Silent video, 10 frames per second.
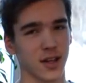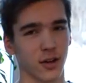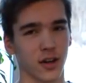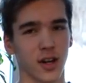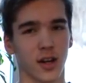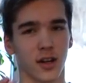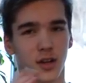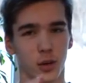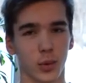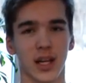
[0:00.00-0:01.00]
year,
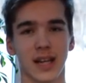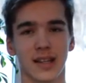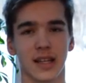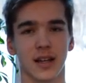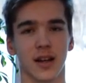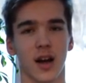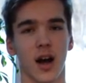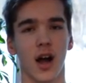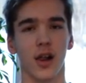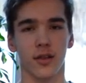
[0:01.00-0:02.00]
the 2018,
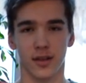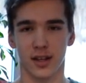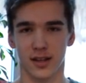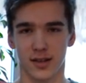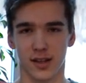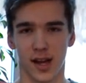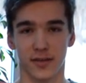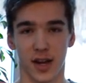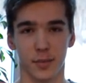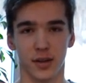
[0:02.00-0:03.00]
all the things that
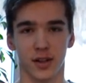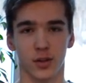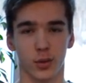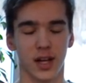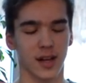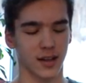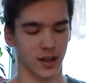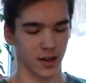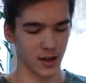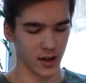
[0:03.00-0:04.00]
have happened in
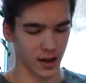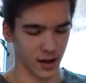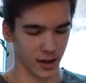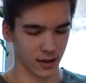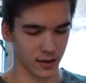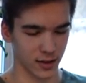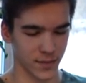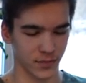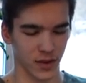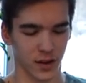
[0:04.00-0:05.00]
2018.
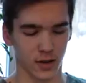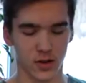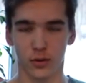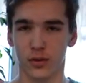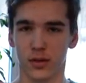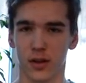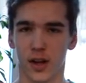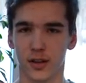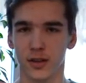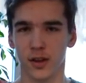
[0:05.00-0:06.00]
And so
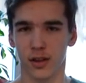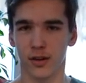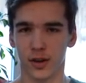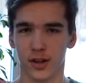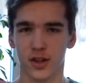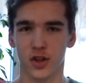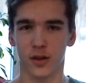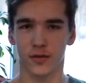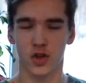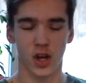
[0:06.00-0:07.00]
until the 3rd
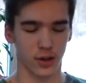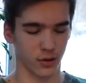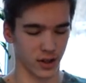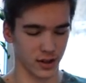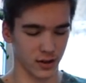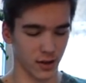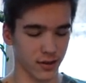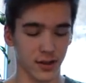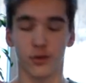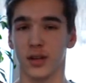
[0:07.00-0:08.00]
of January,
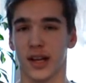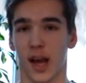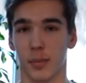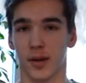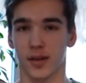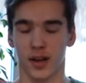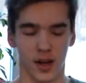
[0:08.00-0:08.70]
nothing really happened.